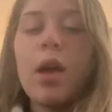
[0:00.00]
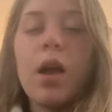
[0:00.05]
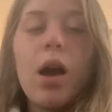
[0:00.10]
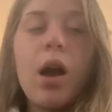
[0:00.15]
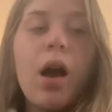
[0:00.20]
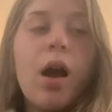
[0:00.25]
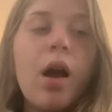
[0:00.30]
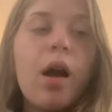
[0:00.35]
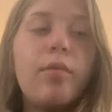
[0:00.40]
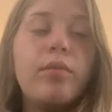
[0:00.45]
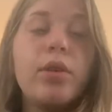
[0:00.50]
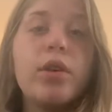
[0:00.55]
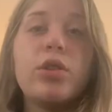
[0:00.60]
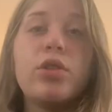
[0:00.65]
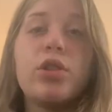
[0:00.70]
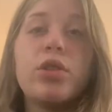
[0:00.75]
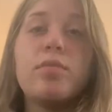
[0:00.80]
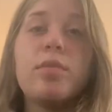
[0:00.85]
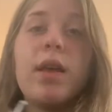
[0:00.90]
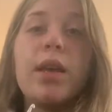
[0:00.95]
You could
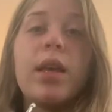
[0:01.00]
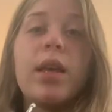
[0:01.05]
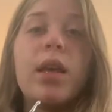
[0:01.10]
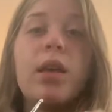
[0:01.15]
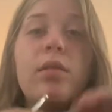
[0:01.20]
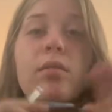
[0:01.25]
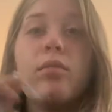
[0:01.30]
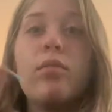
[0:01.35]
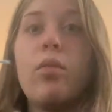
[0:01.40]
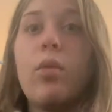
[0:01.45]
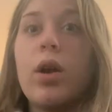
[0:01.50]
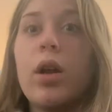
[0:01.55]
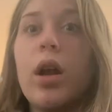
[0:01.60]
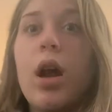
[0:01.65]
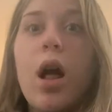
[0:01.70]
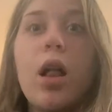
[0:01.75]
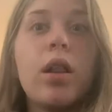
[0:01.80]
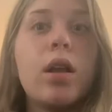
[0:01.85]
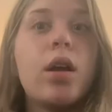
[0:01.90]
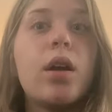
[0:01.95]
just make it one
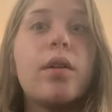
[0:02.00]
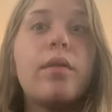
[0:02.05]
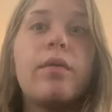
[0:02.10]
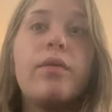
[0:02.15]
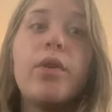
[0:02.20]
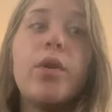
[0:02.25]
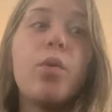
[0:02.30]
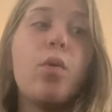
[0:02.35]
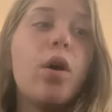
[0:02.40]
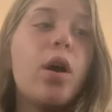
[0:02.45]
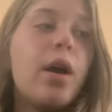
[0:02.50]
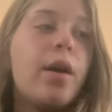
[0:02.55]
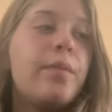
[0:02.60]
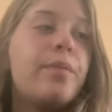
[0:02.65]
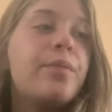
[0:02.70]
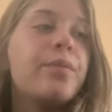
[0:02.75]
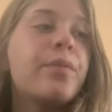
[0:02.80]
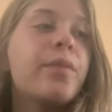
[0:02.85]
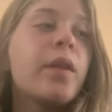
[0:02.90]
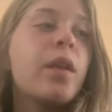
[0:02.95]
color if you want.
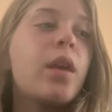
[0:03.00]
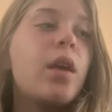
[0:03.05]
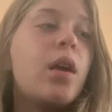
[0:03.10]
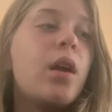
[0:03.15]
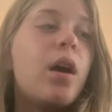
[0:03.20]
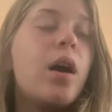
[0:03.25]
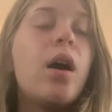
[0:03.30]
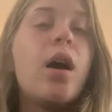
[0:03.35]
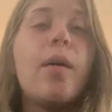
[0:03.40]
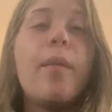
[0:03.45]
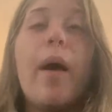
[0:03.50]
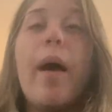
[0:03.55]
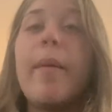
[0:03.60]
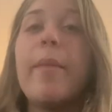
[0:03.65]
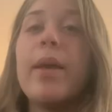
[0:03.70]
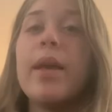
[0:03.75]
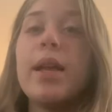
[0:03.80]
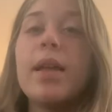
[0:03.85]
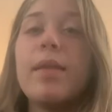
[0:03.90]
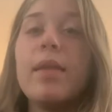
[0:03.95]
I'm
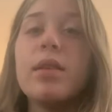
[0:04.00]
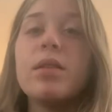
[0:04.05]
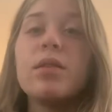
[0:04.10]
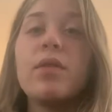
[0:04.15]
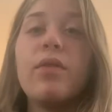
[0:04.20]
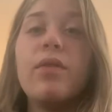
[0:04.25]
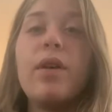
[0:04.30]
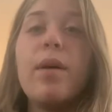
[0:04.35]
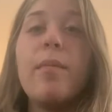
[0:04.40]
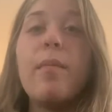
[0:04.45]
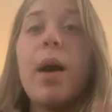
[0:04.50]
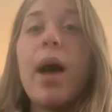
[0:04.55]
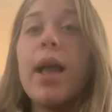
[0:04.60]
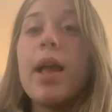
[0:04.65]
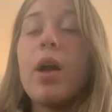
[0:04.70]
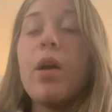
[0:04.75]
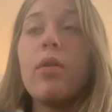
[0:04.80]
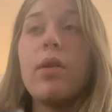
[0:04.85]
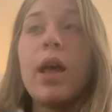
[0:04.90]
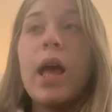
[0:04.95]
making this to fit my
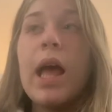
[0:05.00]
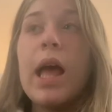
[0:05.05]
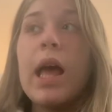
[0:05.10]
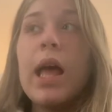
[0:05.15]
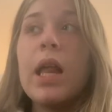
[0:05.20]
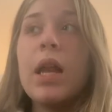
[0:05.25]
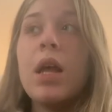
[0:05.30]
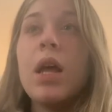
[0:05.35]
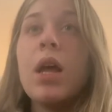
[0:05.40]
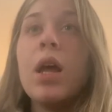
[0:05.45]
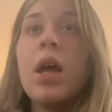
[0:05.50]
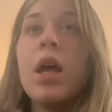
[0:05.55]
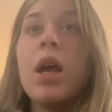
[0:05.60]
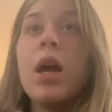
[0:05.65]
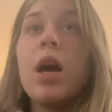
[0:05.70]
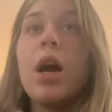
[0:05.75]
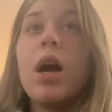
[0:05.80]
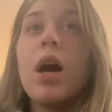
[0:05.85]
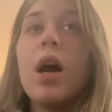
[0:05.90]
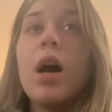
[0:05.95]
own head.
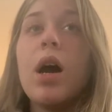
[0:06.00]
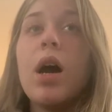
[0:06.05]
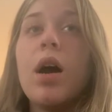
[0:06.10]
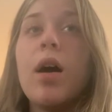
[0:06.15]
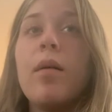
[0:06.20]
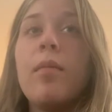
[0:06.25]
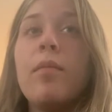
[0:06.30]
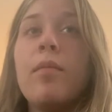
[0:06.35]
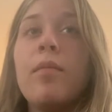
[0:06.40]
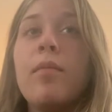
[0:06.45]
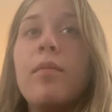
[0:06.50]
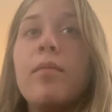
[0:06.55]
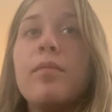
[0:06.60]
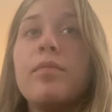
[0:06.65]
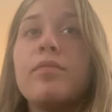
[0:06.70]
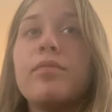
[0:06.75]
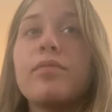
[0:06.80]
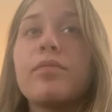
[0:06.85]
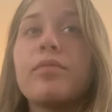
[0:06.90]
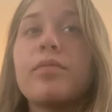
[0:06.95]

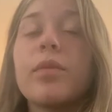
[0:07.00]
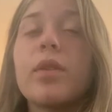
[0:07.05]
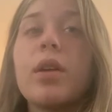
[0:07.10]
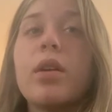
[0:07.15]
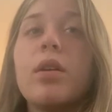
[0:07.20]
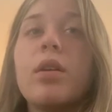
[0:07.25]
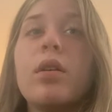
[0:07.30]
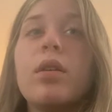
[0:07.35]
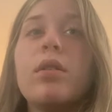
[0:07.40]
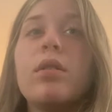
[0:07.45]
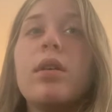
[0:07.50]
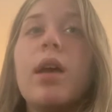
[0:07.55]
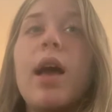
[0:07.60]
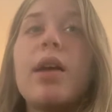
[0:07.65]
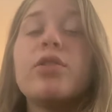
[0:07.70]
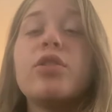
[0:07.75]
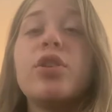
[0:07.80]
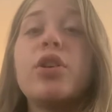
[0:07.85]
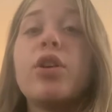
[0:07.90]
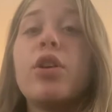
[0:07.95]

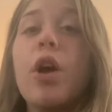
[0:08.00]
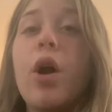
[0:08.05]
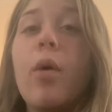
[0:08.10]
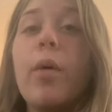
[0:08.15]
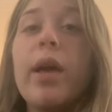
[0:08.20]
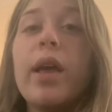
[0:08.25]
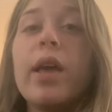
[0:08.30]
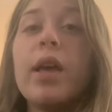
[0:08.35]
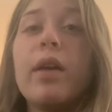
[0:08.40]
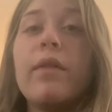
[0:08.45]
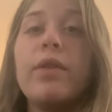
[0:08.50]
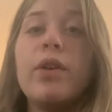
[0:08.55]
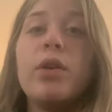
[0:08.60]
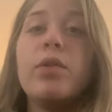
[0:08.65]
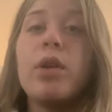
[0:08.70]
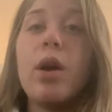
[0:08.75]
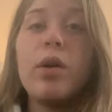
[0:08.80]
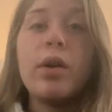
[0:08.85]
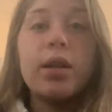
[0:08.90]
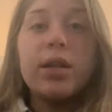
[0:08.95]
As you're going, if you
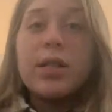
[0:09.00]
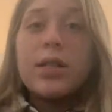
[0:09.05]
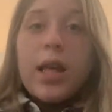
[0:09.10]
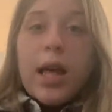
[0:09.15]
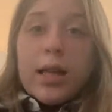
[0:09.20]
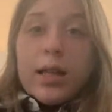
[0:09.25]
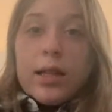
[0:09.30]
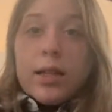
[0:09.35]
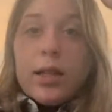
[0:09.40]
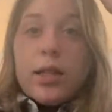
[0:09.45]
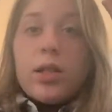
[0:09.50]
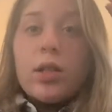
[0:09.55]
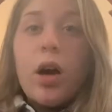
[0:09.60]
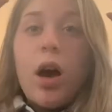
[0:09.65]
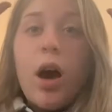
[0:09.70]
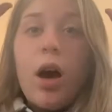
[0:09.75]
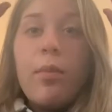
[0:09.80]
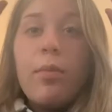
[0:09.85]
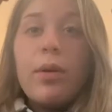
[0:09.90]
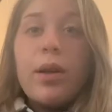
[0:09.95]
notice that the
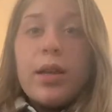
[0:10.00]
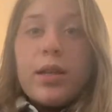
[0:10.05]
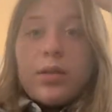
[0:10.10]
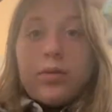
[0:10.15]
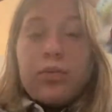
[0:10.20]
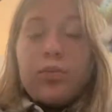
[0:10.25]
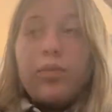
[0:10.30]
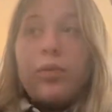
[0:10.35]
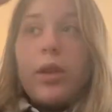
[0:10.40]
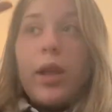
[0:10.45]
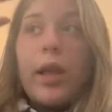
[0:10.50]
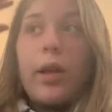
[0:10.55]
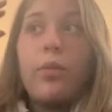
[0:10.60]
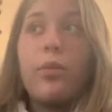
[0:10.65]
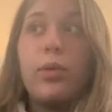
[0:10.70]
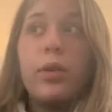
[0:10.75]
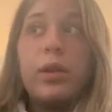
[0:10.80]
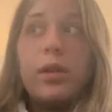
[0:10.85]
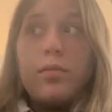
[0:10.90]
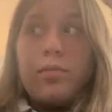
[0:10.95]
top is like
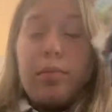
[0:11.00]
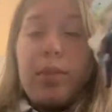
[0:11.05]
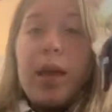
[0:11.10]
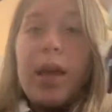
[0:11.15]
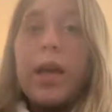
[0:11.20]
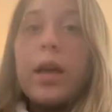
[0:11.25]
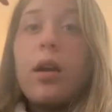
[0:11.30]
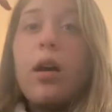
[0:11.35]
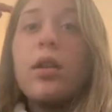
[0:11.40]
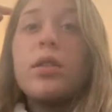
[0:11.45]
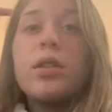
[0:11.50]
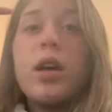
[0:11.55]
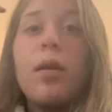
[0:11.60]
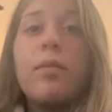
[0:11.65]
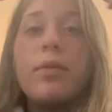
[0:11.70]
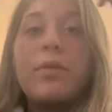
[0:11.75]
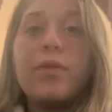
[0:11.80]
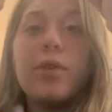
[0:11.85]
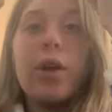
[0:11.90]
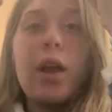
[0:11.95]
really big on top
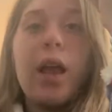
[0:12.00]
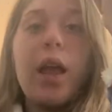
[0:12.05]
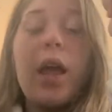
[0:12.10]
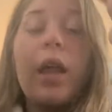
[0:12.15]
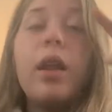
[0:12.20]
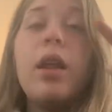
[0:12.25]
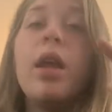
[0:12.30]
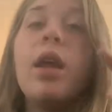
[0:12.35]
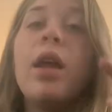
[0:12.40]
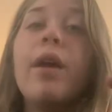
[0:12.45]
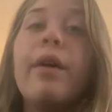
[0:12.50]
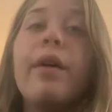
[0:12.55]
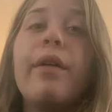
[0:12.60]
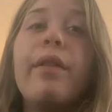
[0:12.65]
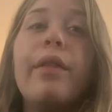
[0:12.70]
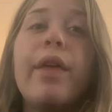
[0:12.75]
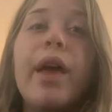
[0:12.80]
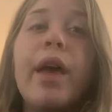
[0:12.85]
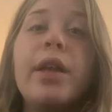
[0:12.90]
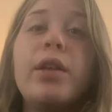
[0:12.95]
of your head,
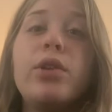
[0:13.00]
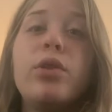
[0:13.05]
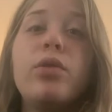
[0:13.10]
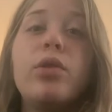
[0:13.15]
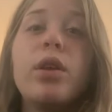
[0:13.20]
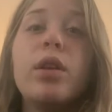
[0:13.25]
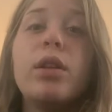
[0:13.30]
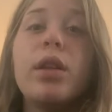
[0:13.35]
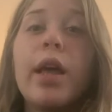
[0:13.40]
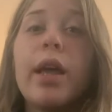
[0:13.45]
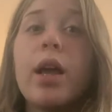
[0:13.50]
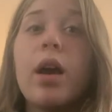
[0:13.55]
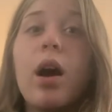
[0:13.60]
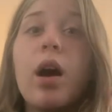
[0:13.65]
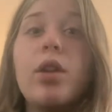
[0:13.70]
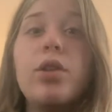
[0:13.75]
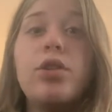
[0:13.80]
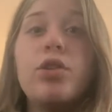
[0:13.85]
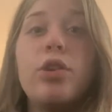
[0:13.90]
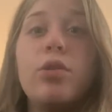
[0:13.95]
then you can like
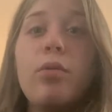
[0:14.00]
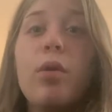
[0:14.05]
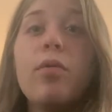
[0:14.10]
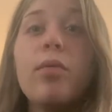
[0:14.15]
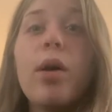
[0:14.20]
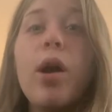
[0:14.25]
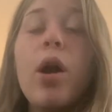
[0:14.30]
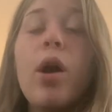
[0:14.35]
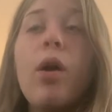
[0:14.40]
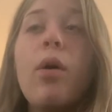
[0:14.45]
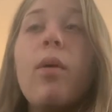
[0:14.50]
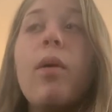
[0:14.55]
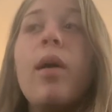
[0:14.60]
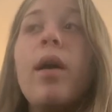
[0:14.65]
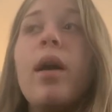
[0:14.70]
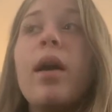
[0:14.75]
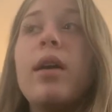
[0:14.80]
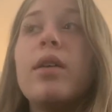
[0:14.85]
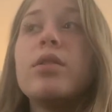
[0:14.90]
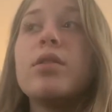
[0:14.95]
undo a row
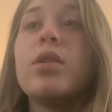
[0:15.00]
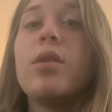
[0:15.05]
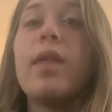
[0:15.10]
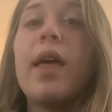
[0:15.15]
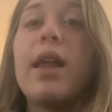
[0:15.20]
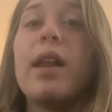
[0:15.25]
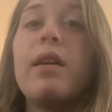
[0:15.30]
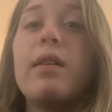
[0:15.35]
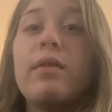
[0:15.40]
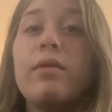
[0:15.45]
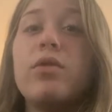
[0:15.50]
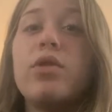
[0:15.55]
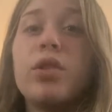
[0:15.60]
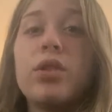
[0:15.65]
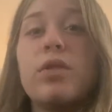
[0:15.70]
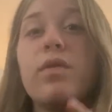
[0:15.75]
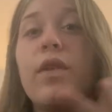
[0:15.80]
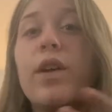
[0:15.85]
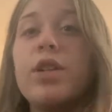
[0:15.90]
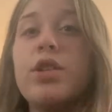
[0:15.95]
so that it
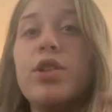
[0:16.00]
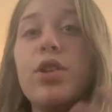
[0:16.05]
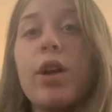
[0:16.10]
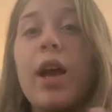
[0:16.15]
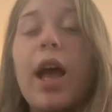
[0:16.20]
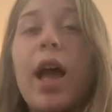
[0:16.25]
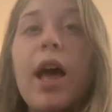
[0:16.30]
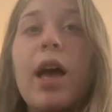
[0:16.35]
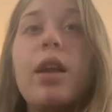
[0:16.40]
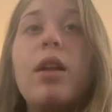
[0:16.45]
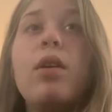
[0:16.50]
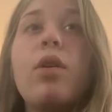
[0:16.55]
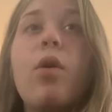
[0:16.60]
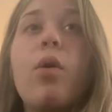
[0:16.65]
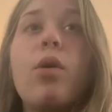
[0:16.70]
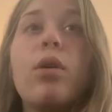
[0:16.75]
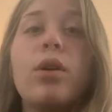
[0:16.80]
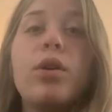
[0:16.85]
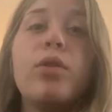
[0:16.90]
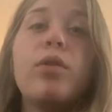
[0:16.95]
just fits your head,
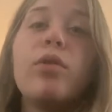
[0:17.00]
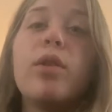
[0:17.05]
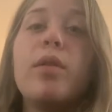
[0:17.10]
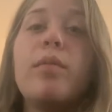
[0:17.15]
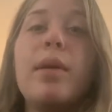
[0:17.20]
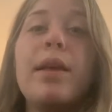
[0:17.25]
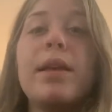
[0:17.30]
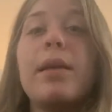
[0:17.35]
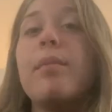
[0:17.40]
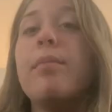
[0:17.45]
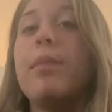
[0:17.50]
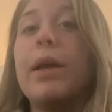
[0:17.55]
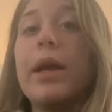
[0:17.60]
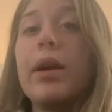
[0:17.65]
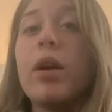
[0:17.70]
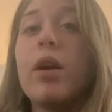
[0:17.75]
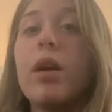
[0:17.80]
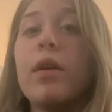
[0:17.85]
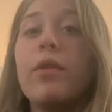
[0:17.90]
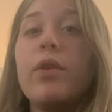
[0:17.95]
or you can make it
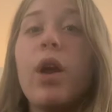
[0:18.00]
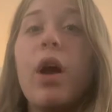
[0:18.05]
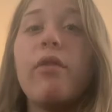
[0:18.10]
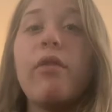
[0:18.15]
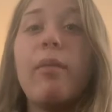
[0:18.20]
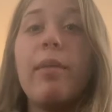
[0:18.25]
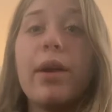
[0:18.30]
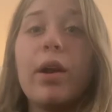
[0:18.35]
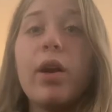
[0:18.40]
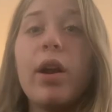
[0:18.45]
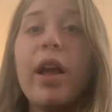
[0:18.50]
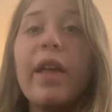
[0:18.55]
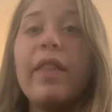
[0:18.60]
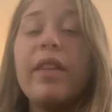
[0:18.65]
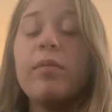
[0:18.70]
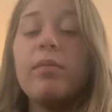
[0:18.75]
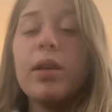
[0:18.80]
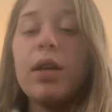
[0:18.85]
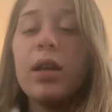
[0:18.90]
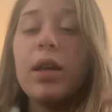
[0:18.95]
bigger if you have a bigger head
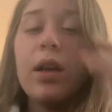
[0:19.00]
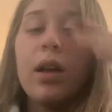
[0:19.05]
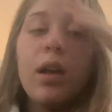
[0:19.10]
than me.